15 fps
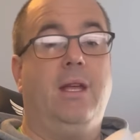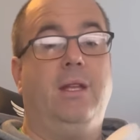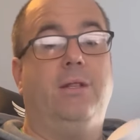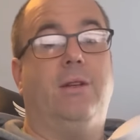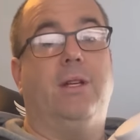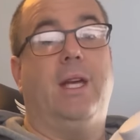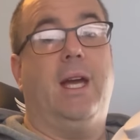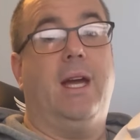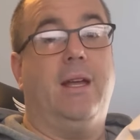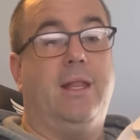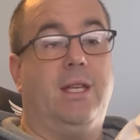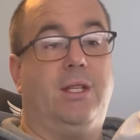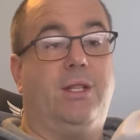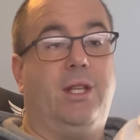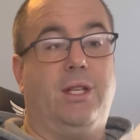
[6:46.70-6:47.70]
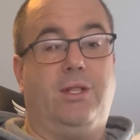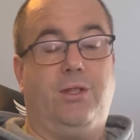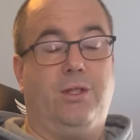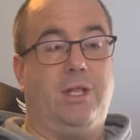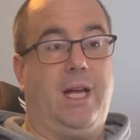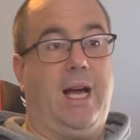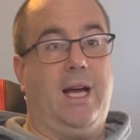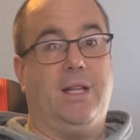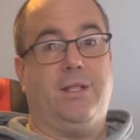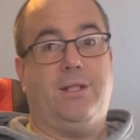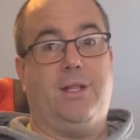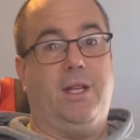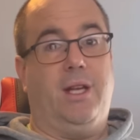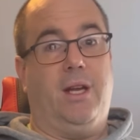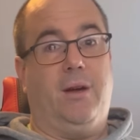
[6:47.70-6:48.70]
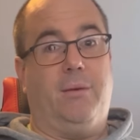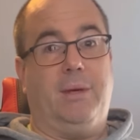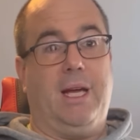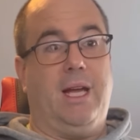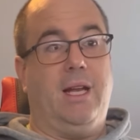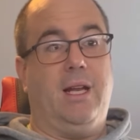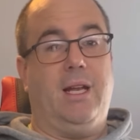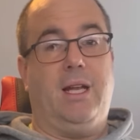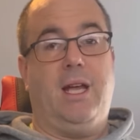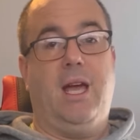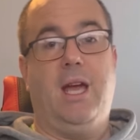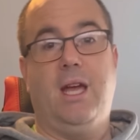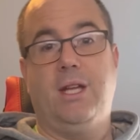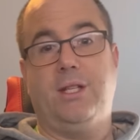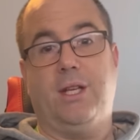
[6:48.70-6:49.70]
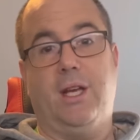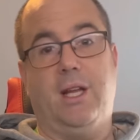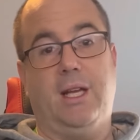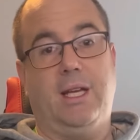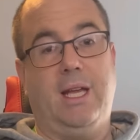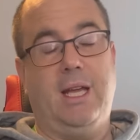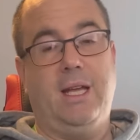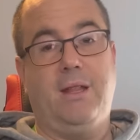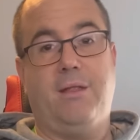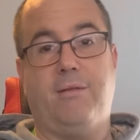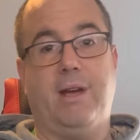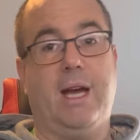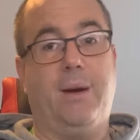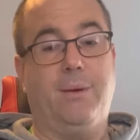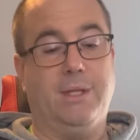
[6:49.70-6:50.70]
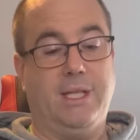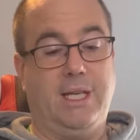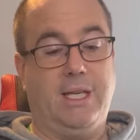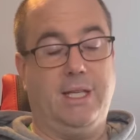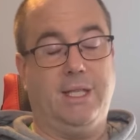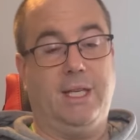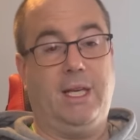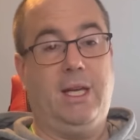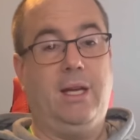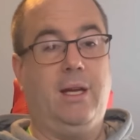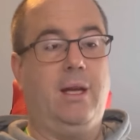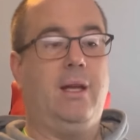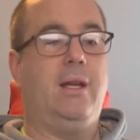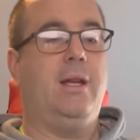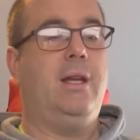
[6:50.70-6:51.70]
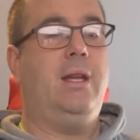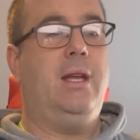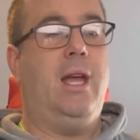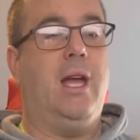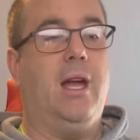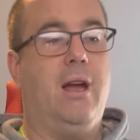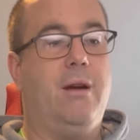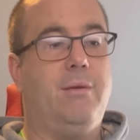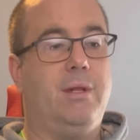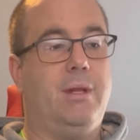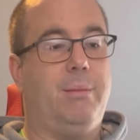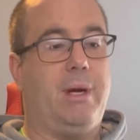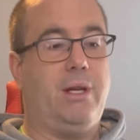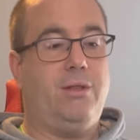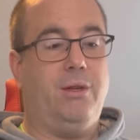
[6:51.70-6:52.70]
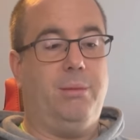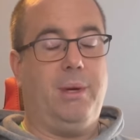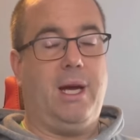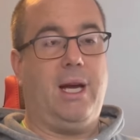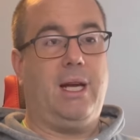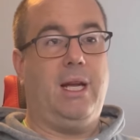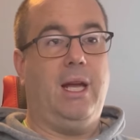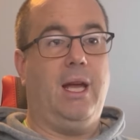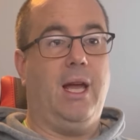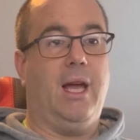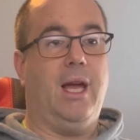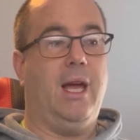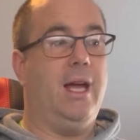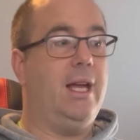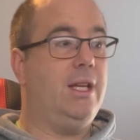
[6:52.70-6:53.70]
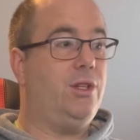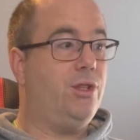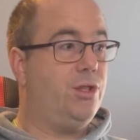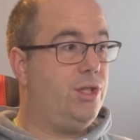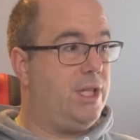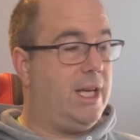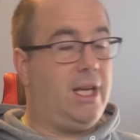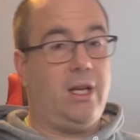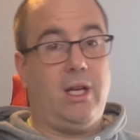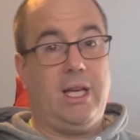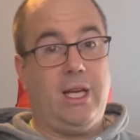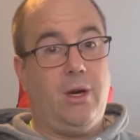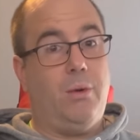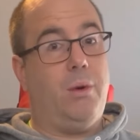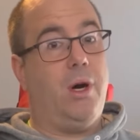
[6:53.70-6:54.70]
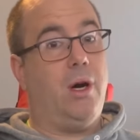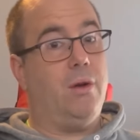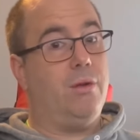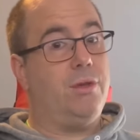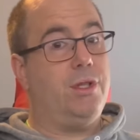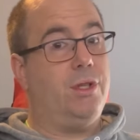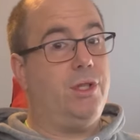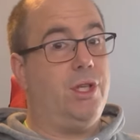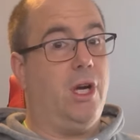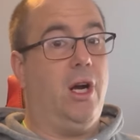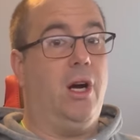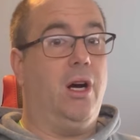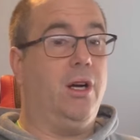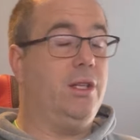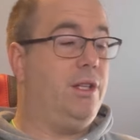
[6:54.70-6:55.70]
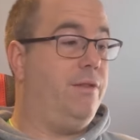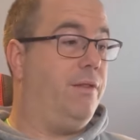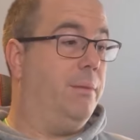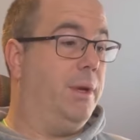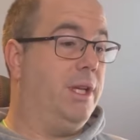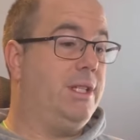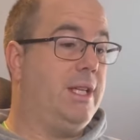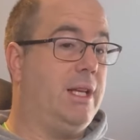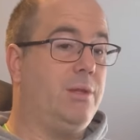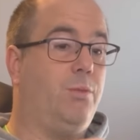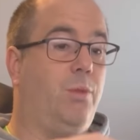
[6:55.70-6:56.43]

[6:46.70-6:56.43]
yeah, this just adds, you know, I'm getting certainly 3 hours easy with the battery pack. It does take a little while to charge, if I'm honest. That's